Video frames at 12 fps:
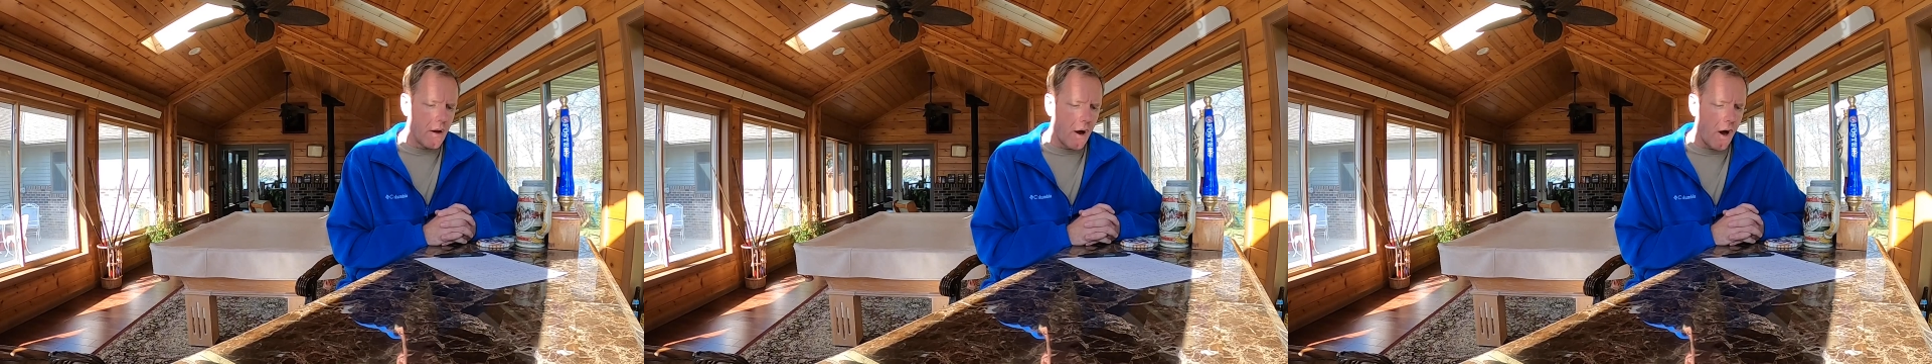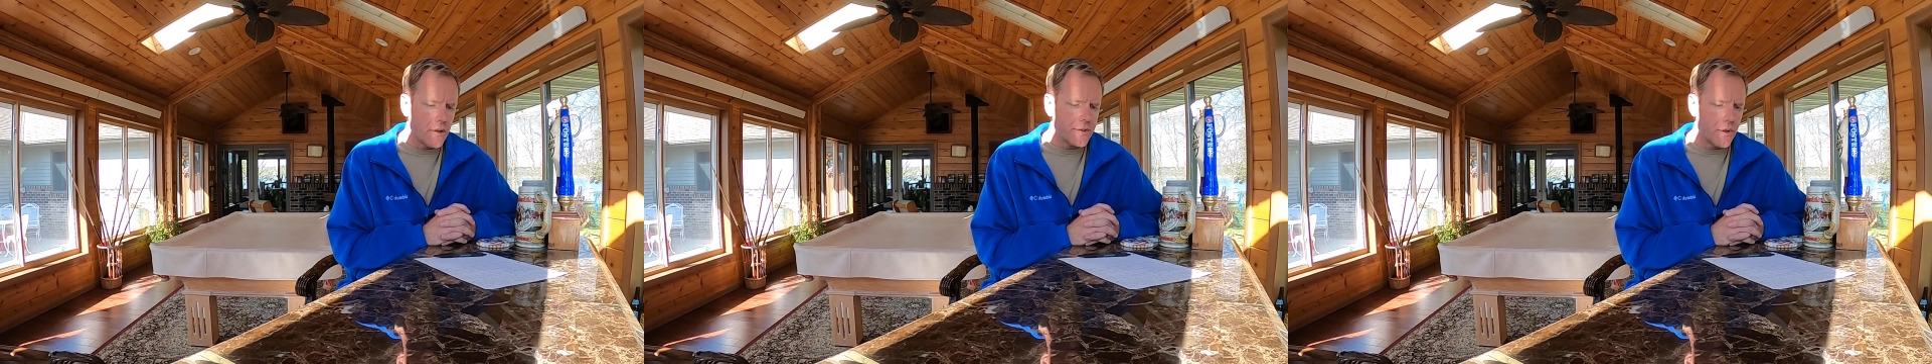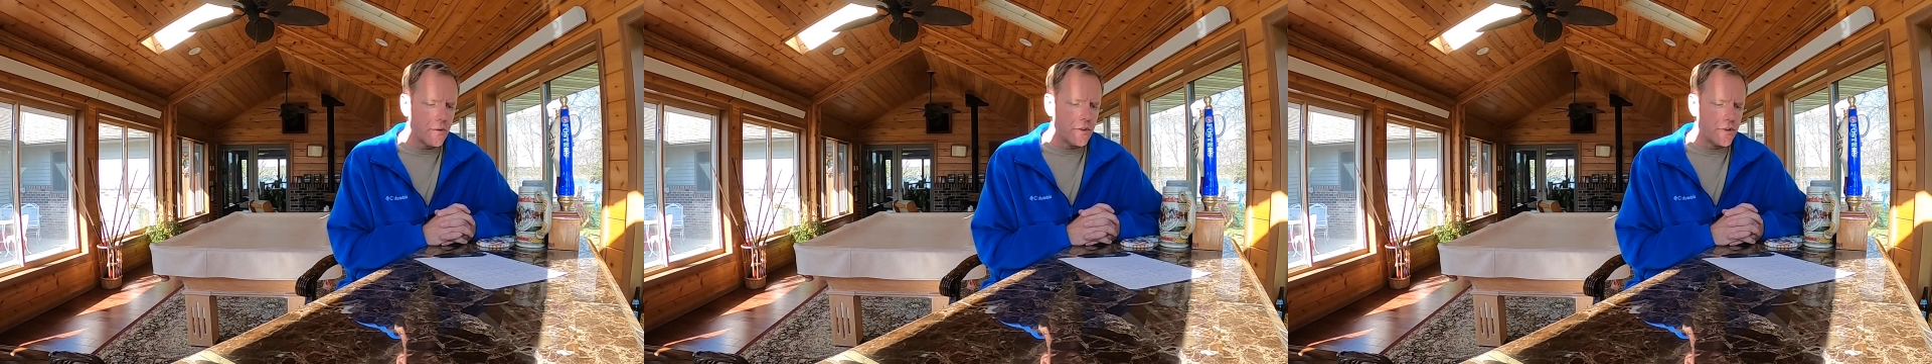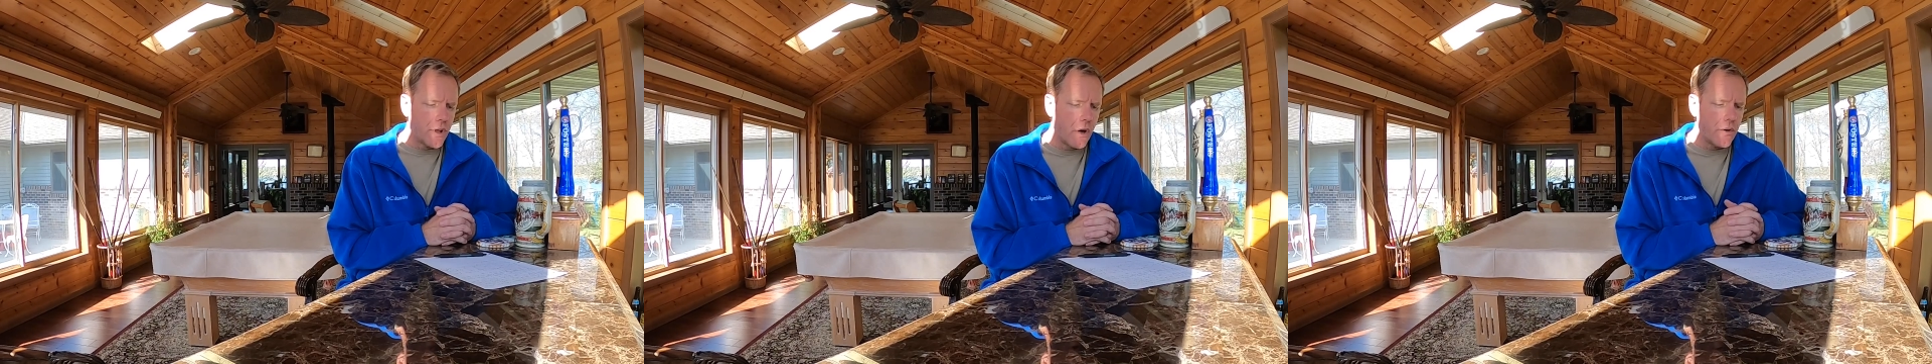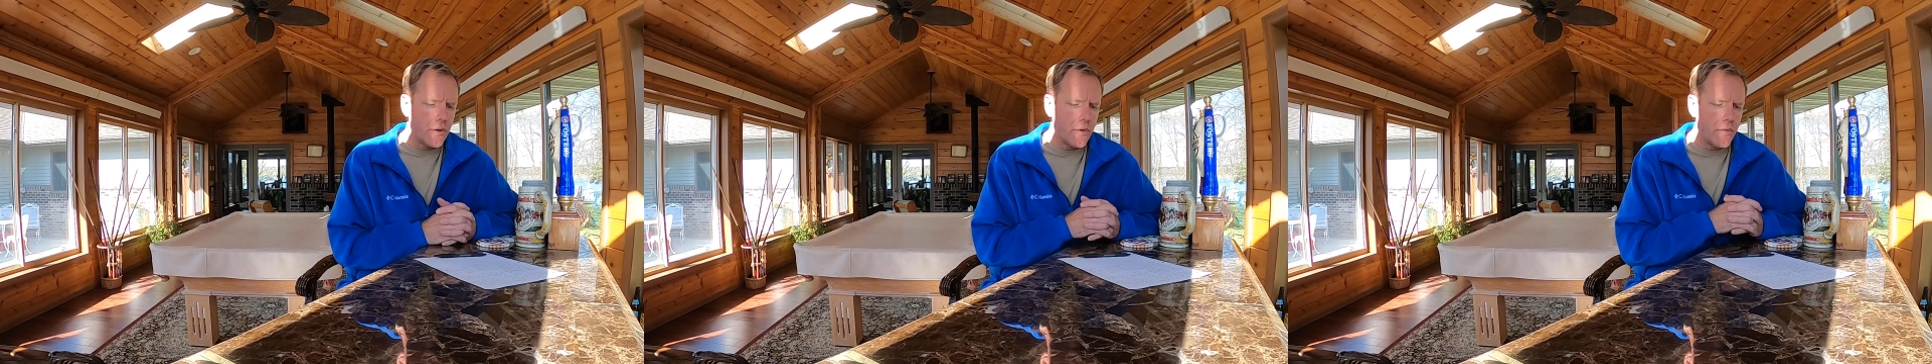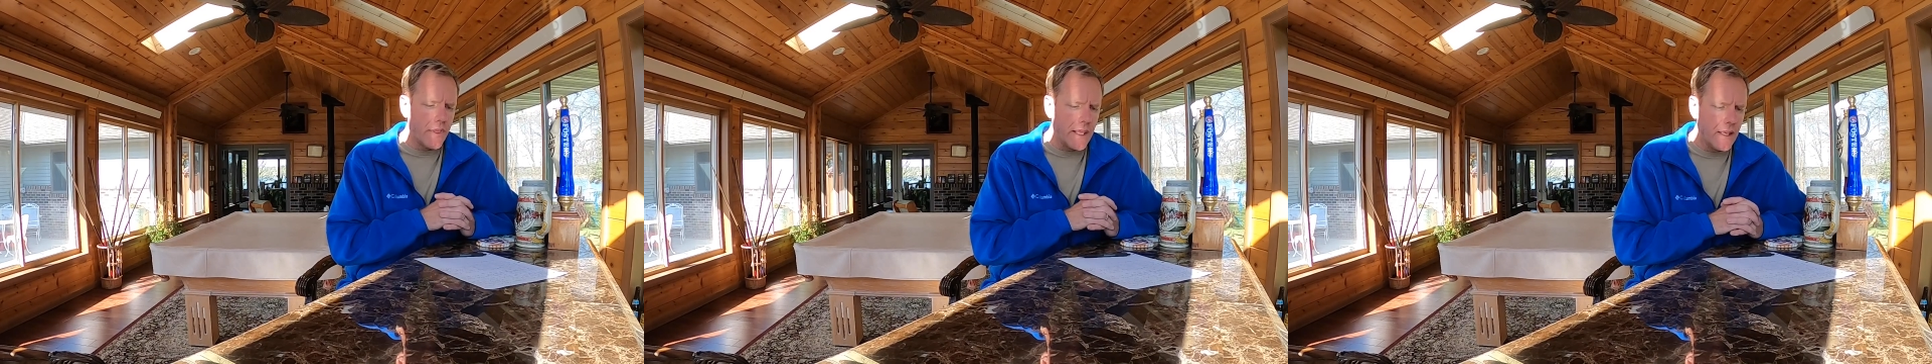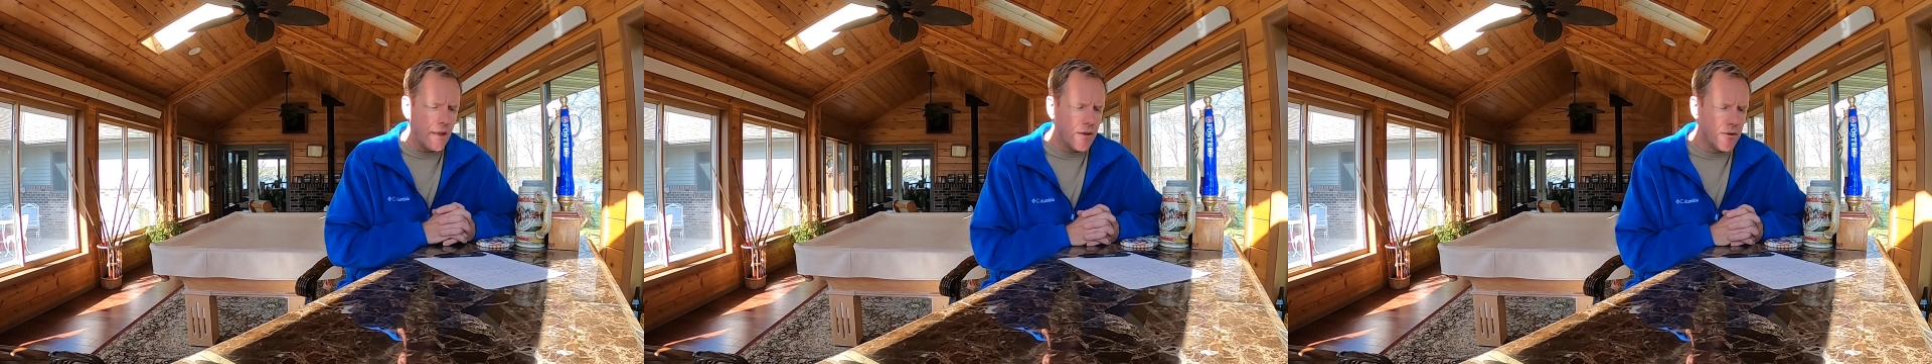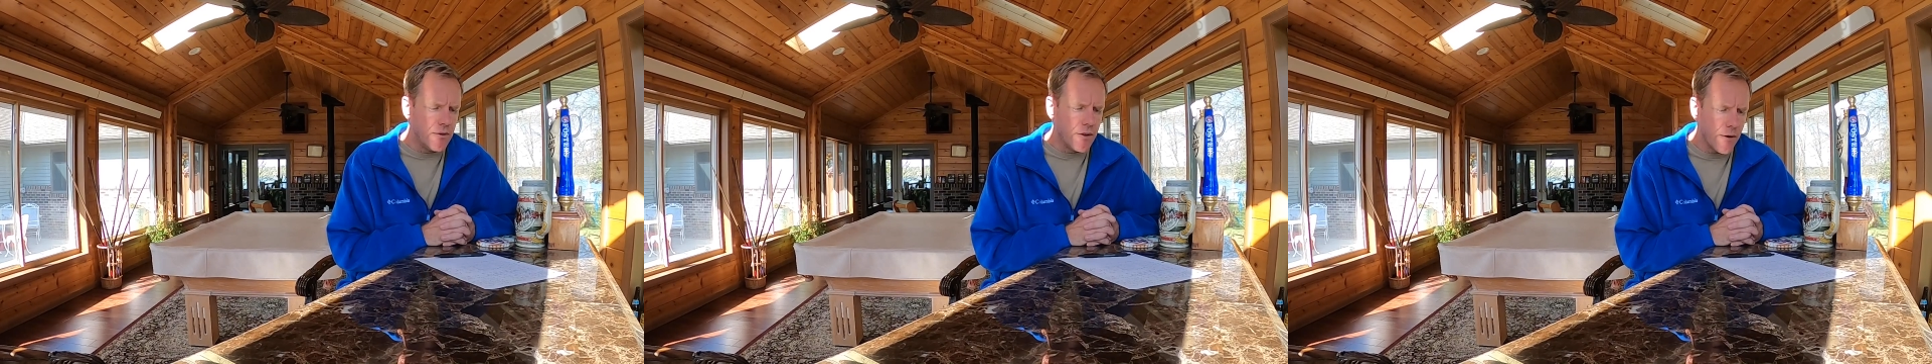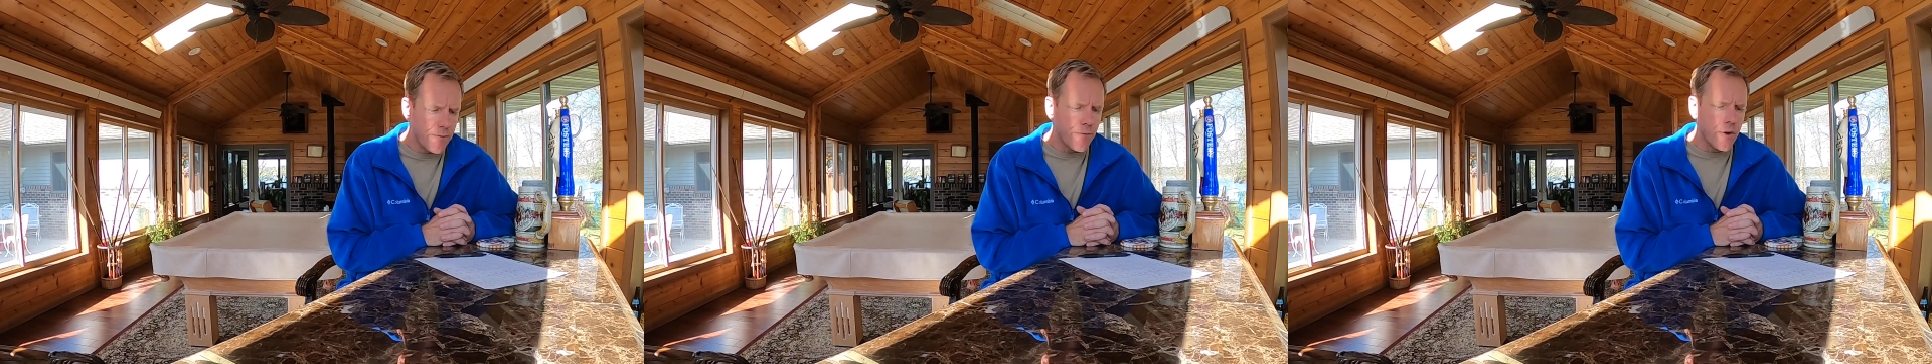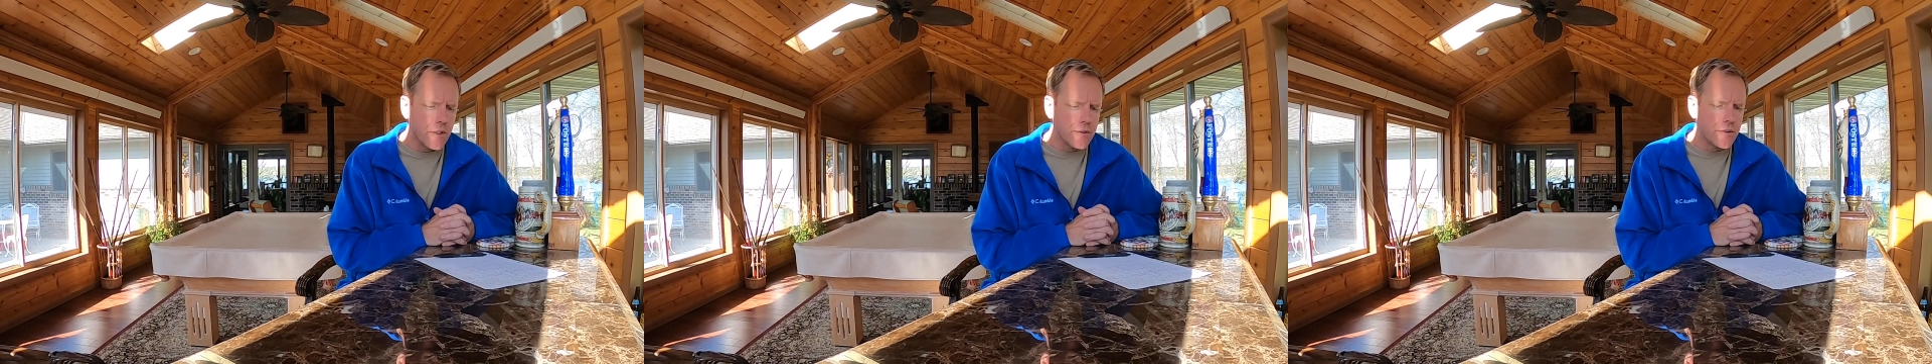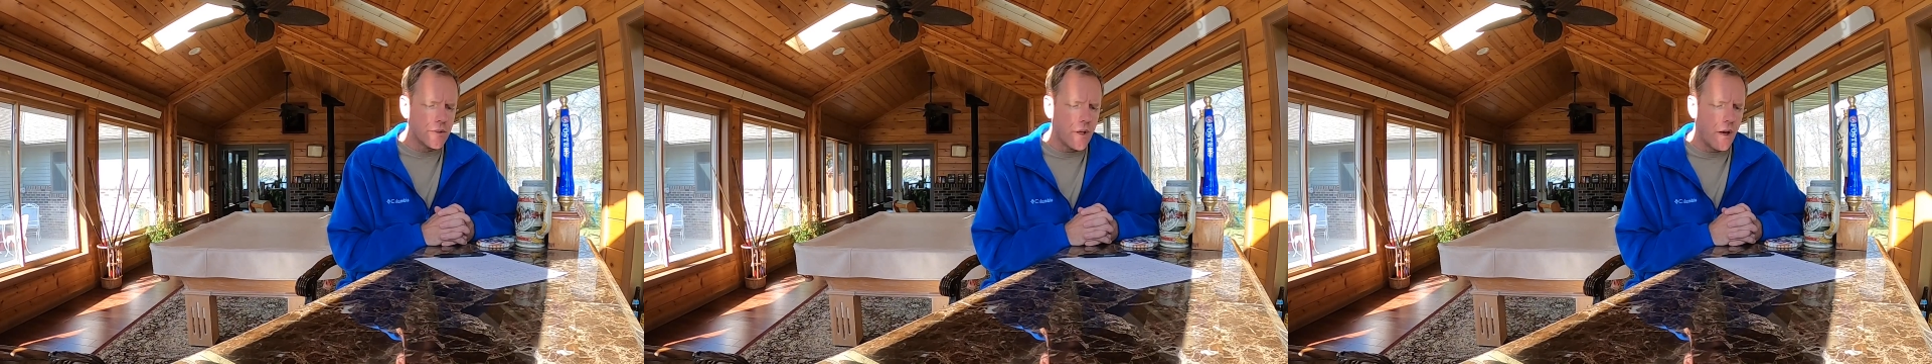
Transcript: Also, to show you the difference